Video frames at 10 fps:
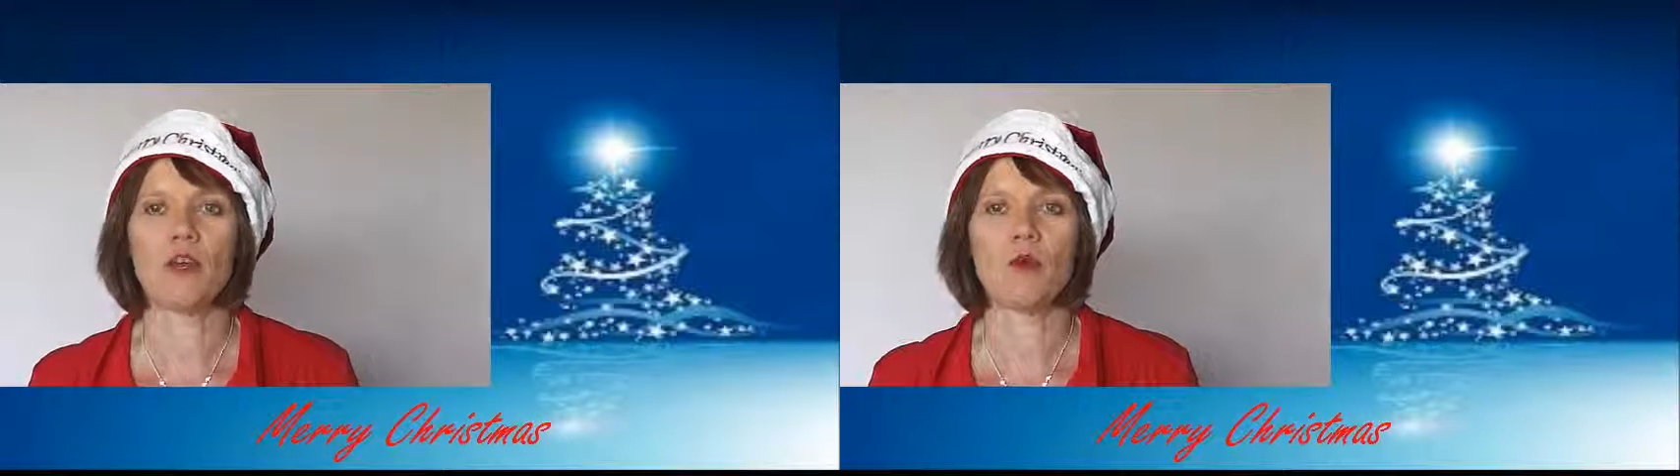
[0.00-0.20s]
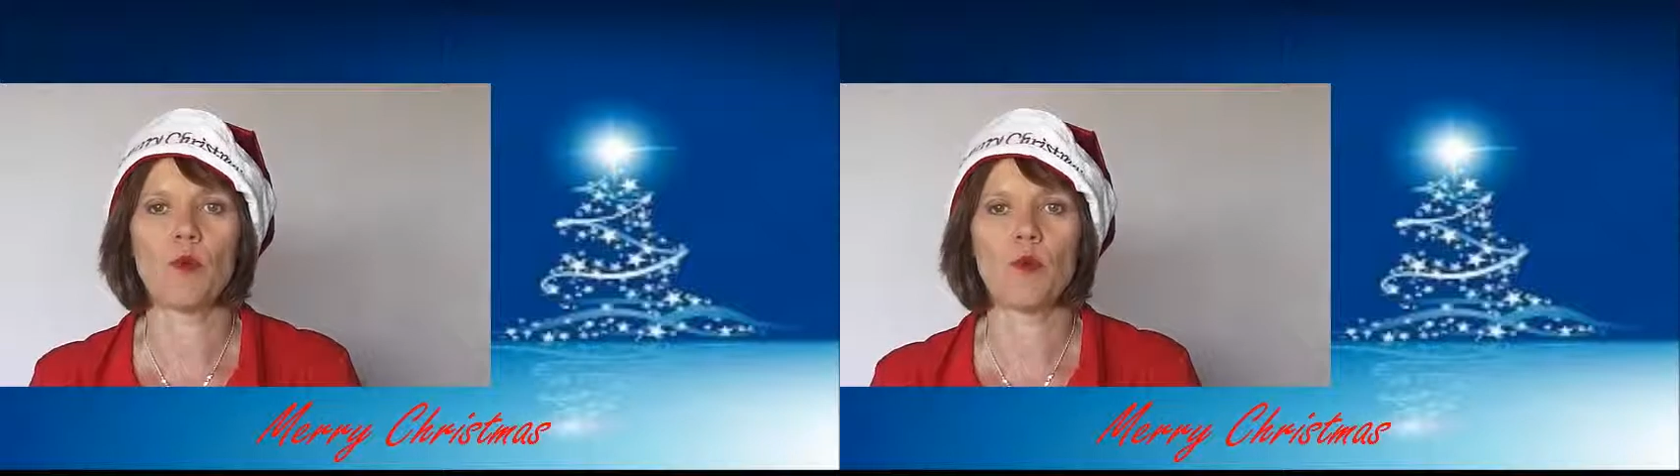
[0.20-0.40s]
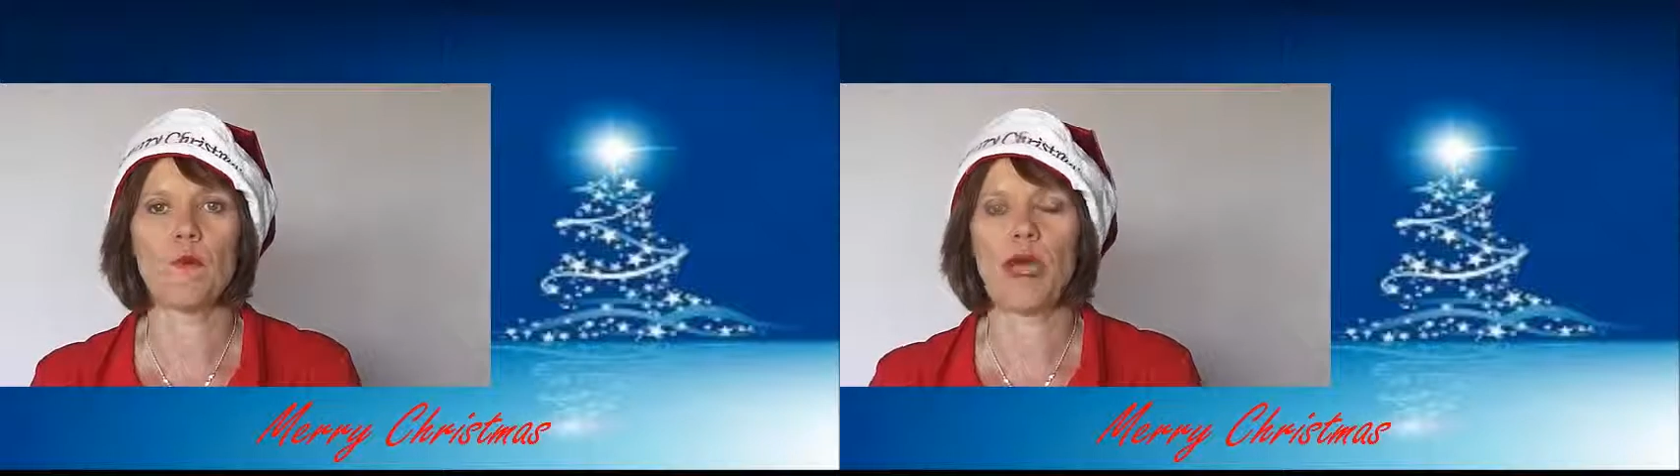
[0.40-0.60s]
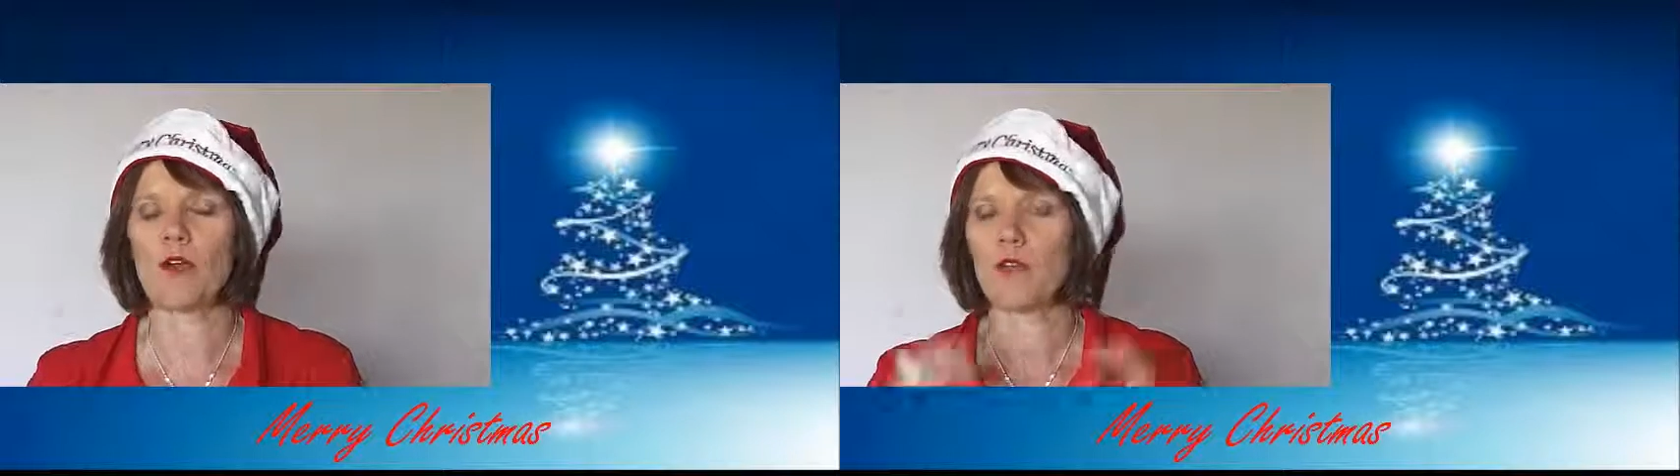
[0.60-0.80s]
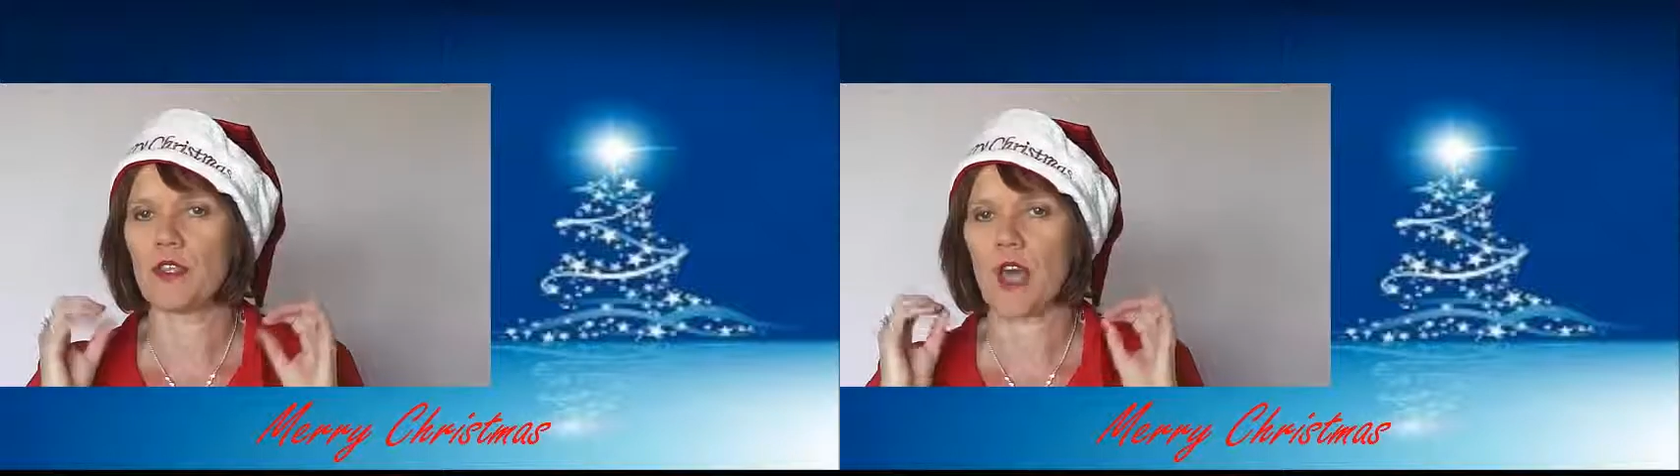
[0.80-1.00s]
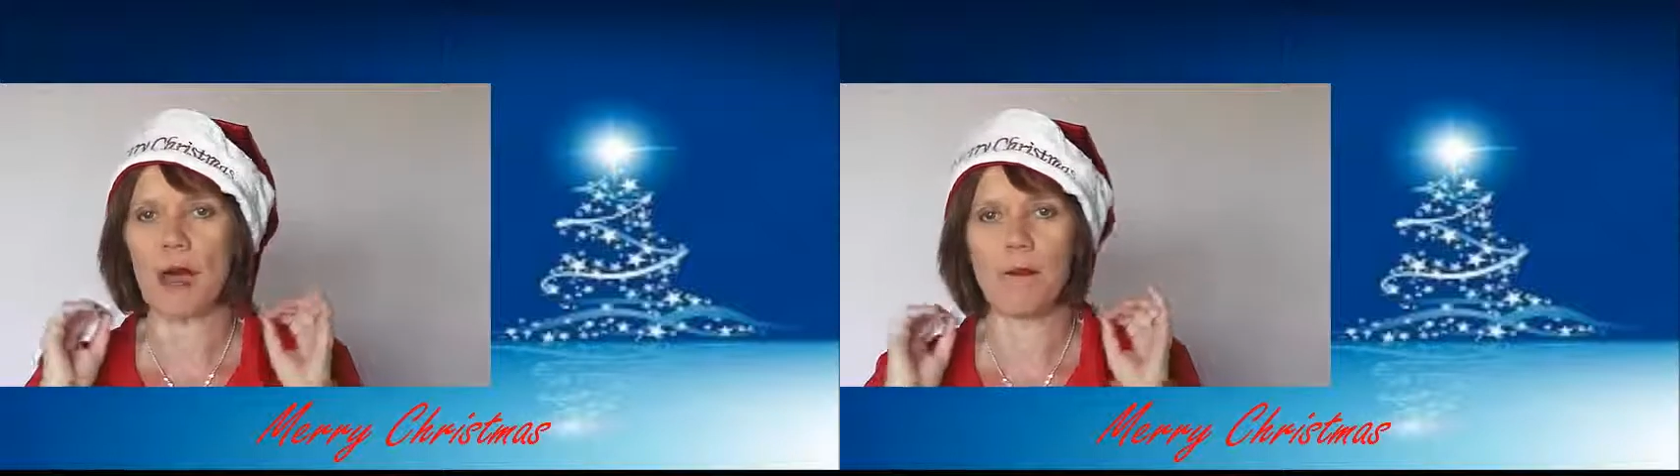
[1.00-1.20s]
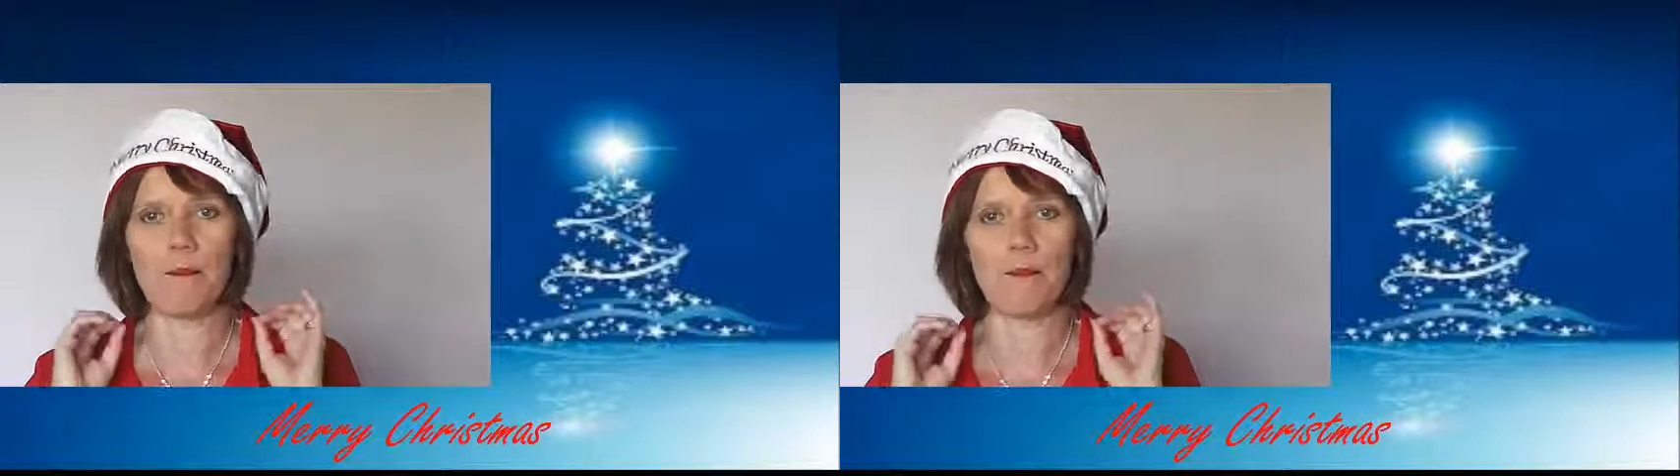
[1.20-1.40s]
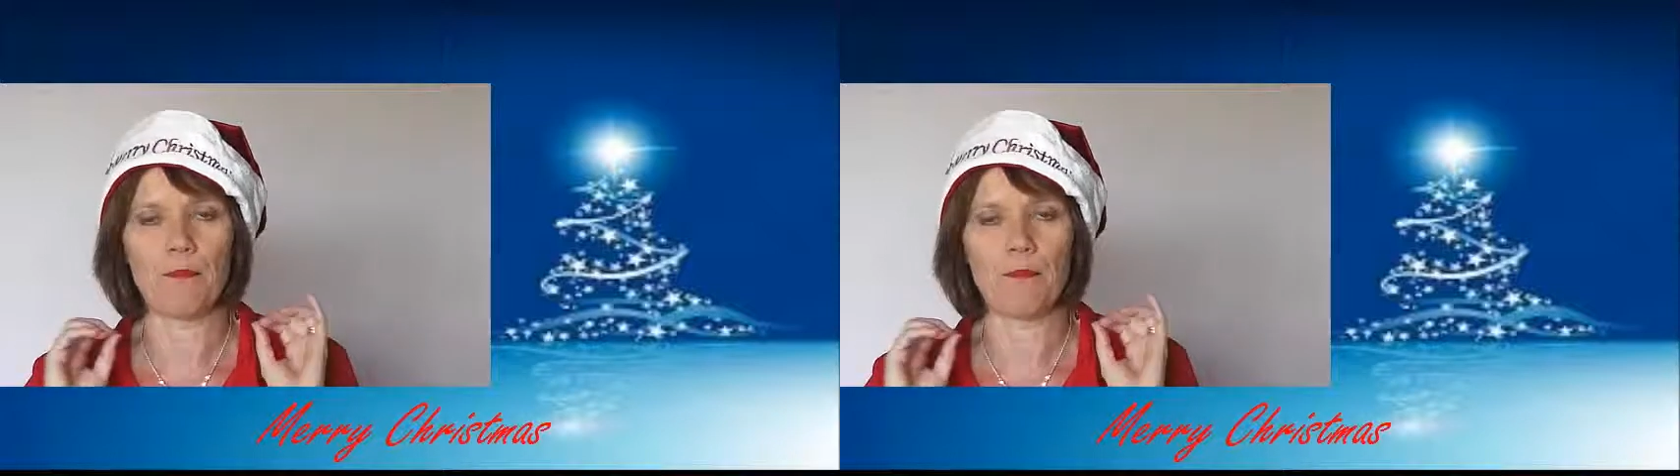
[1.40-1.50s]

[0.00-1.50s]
we'll be back with a